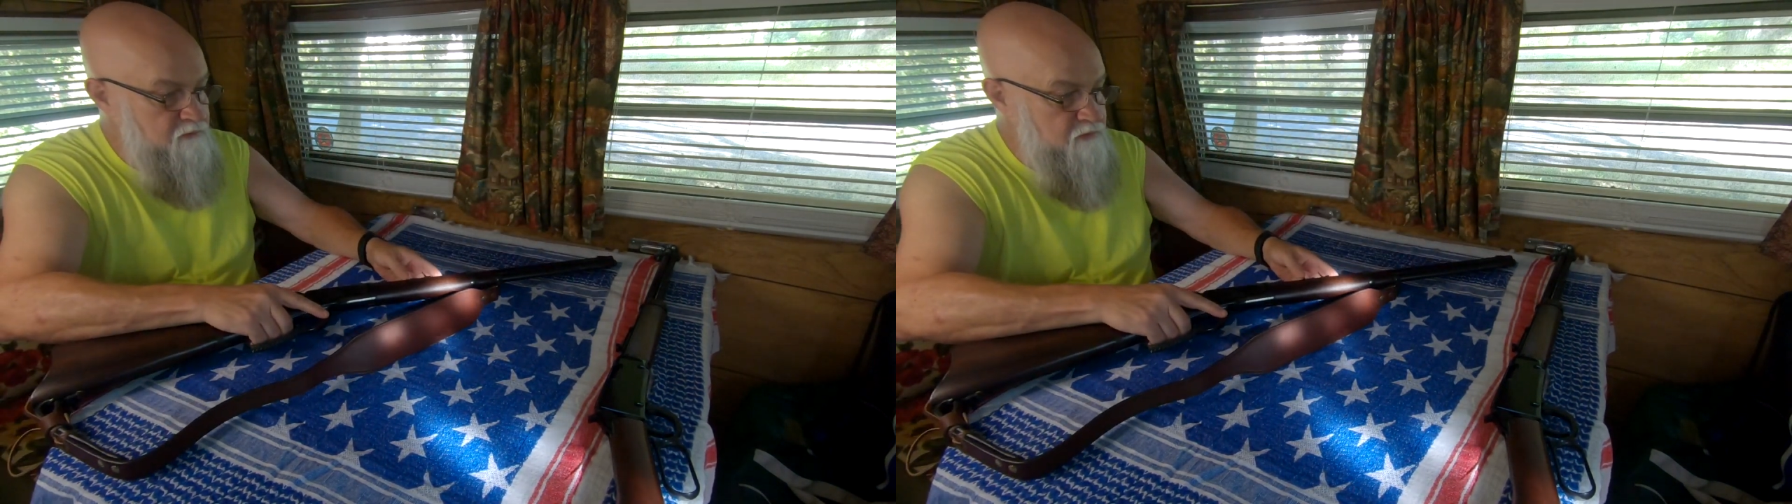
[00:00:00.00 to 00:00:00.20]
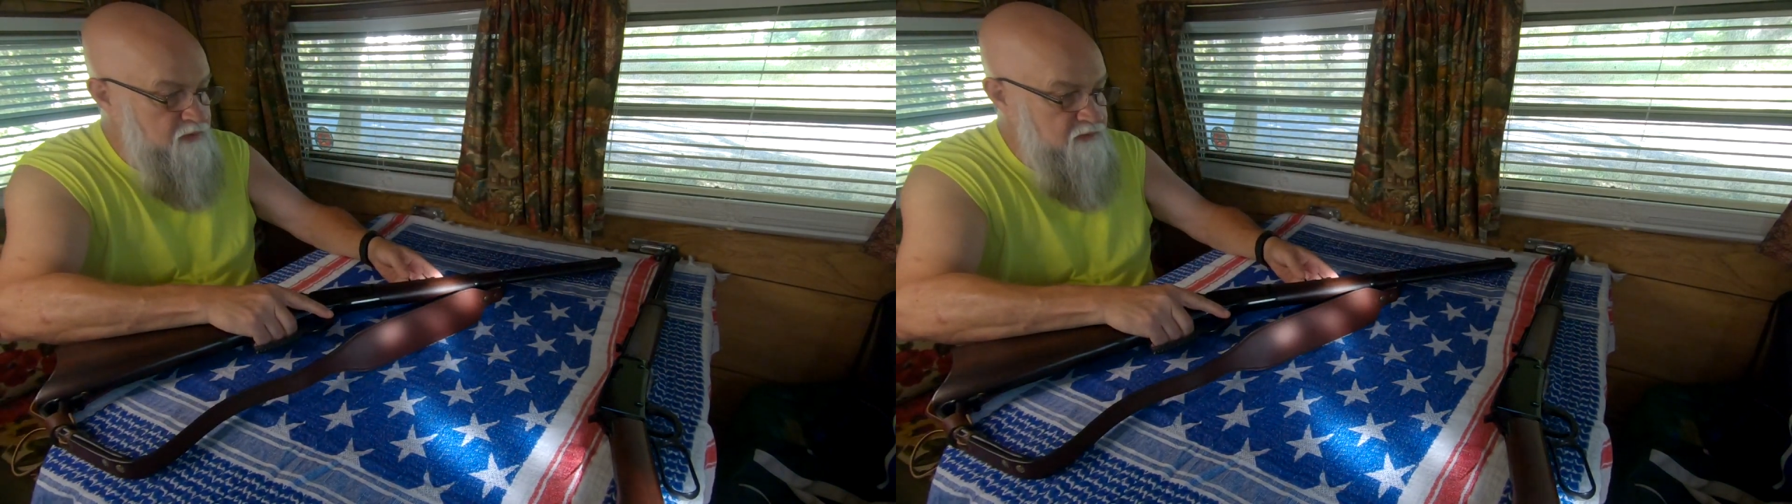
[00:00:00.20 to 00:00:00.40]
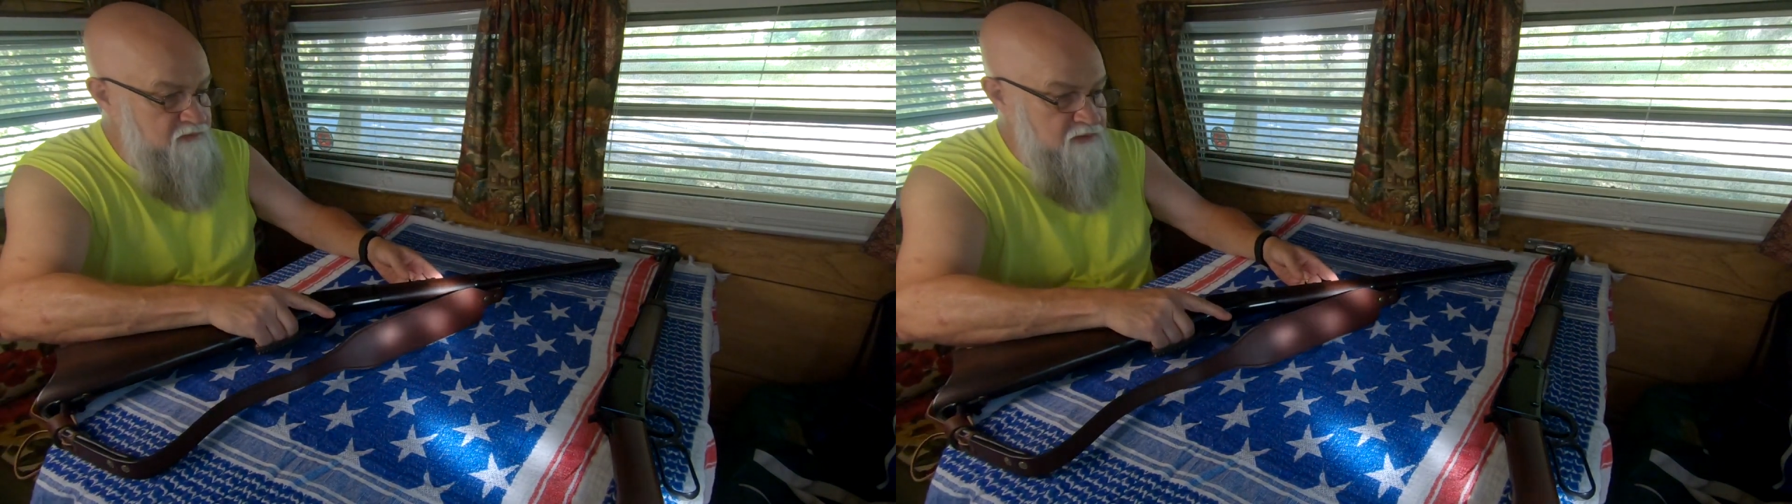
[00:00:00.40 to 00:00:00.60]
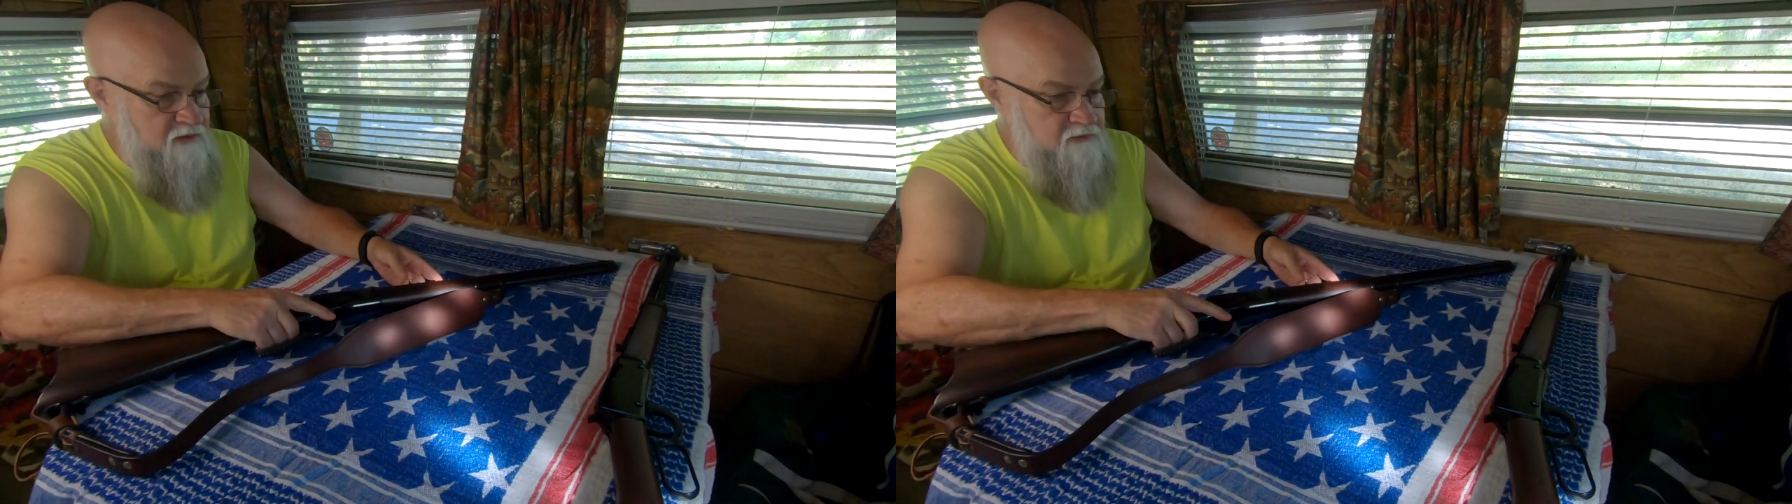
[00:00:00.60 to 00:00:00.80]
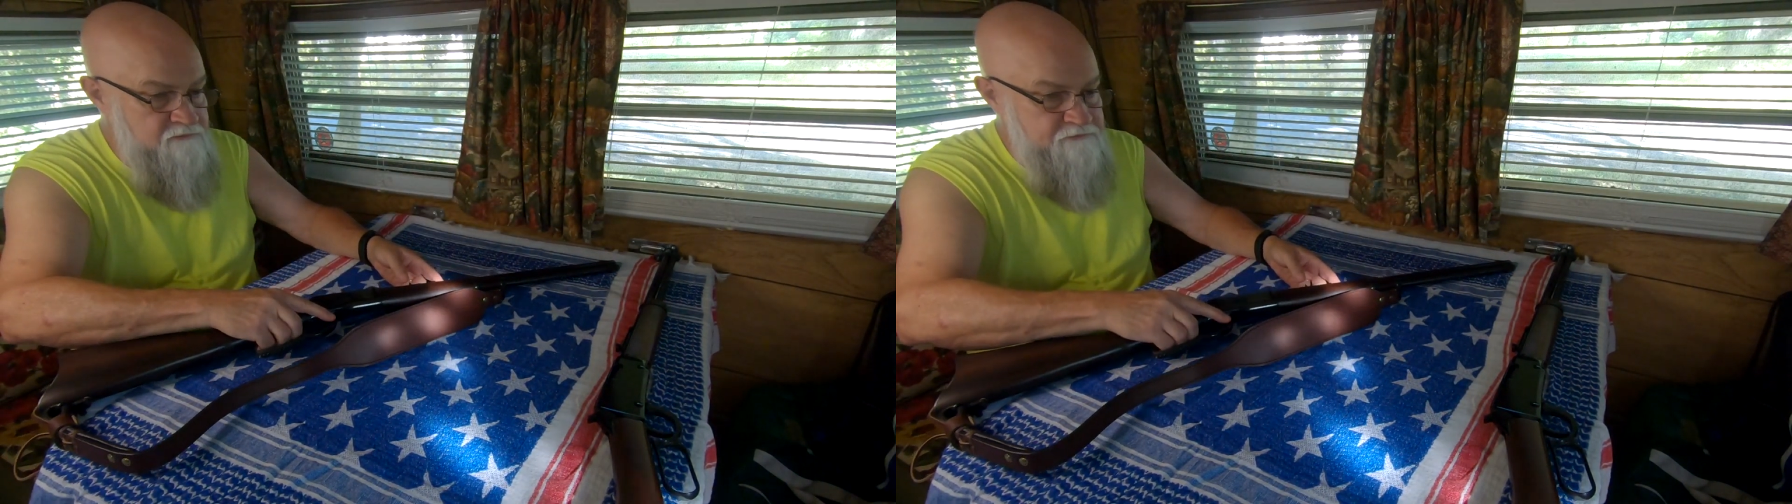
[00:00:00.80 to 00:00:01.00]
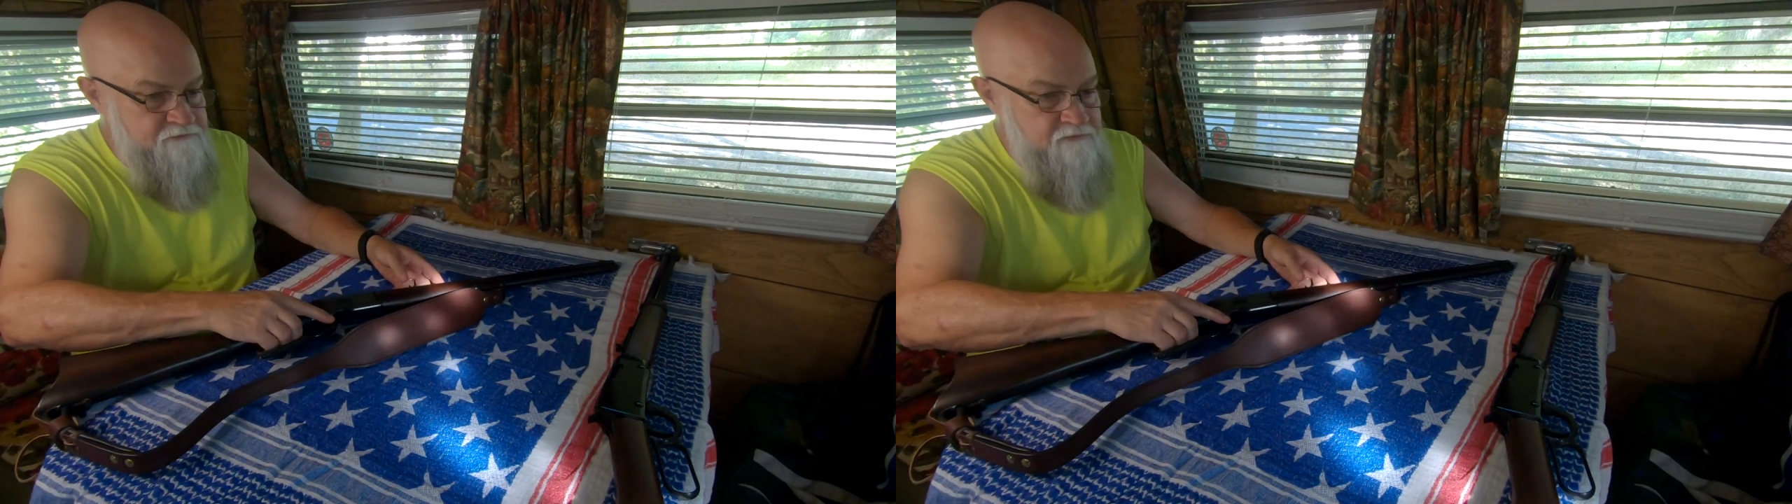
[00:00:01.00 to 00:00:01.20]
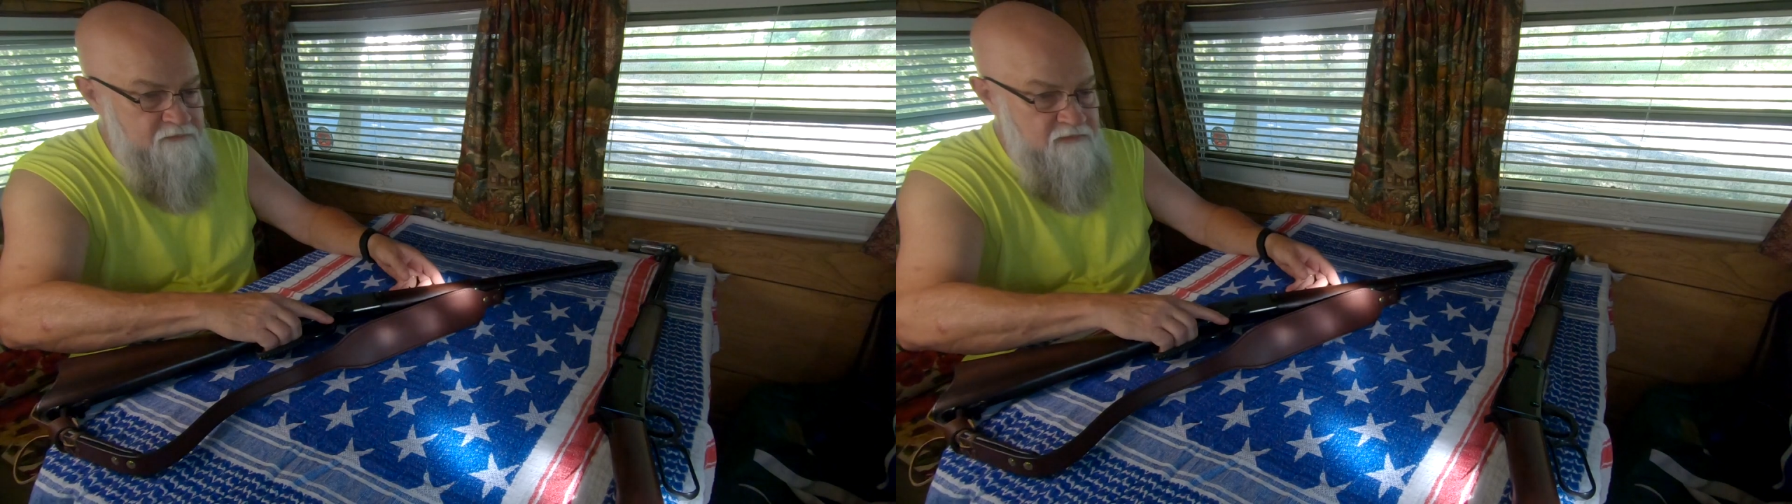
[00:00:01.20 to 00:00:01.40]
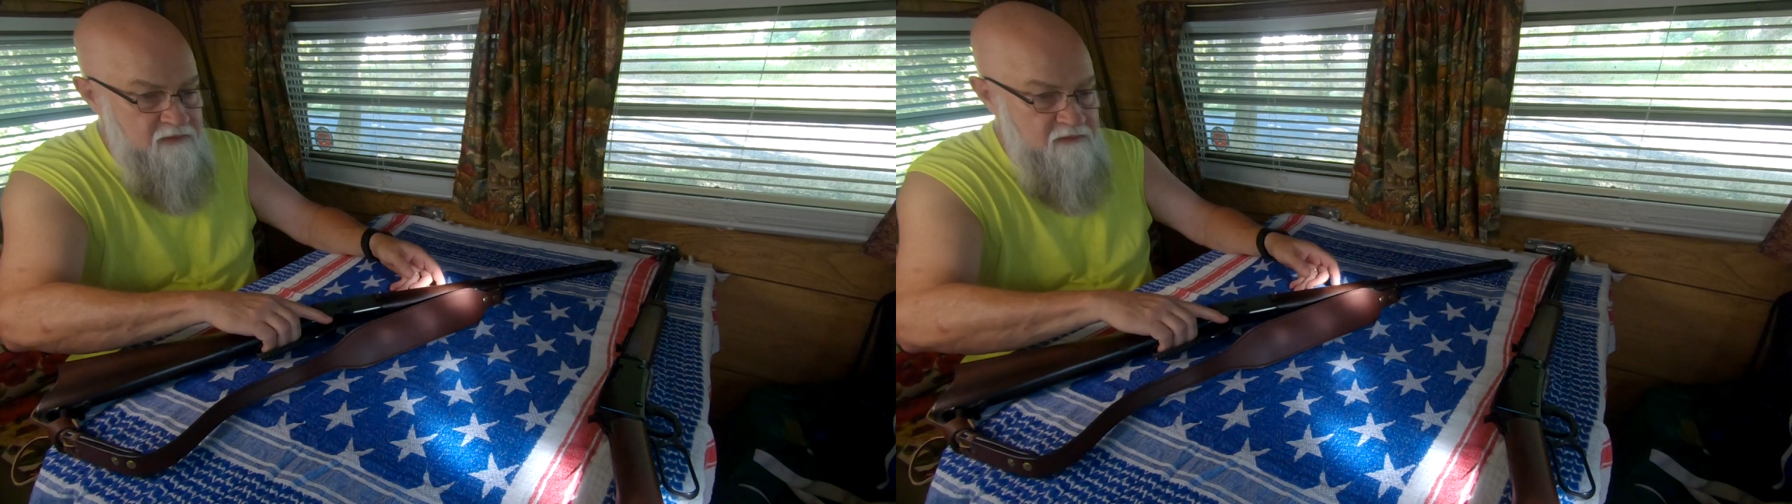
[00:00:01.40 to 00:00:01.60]
But
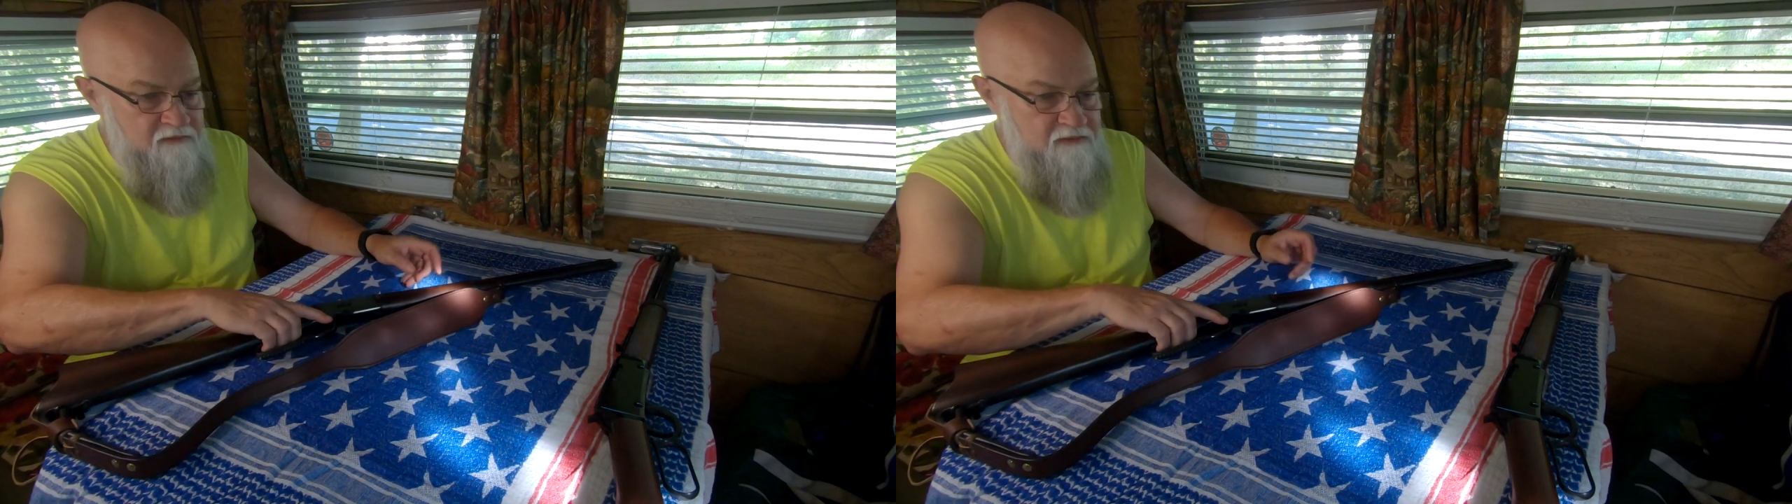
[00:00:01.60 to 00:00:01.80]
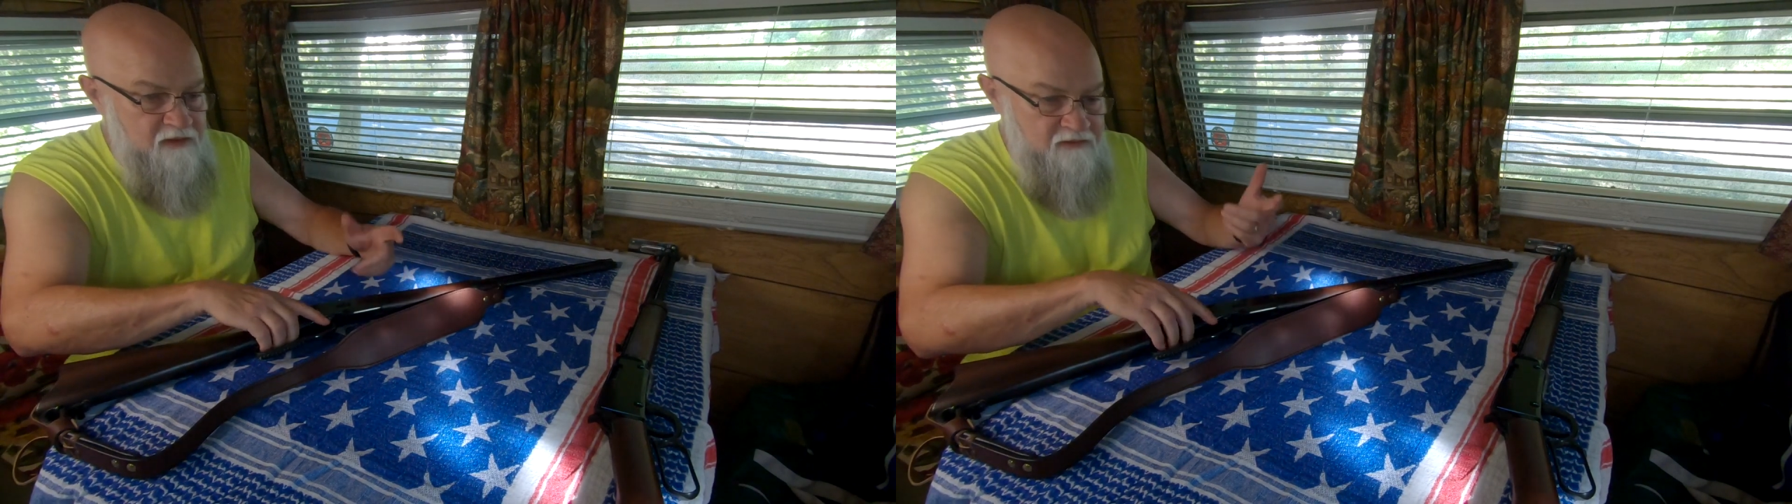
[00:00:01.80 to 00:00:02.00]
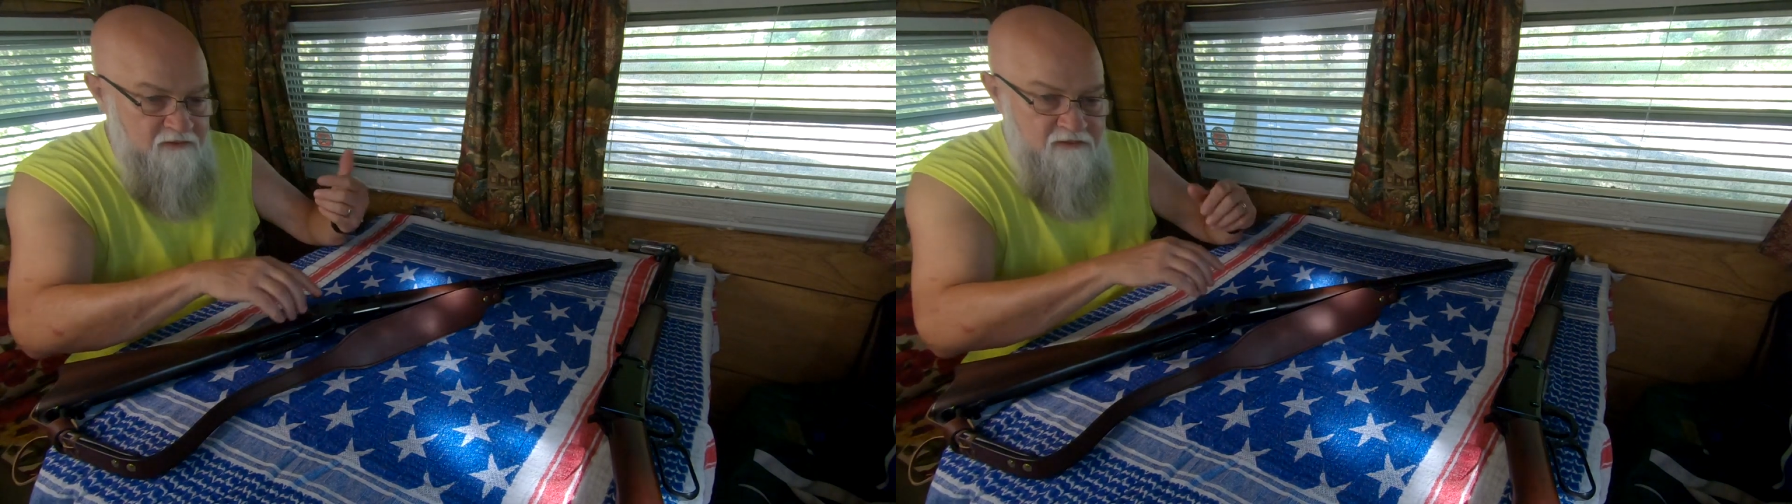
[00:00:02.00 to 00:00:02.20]
I know,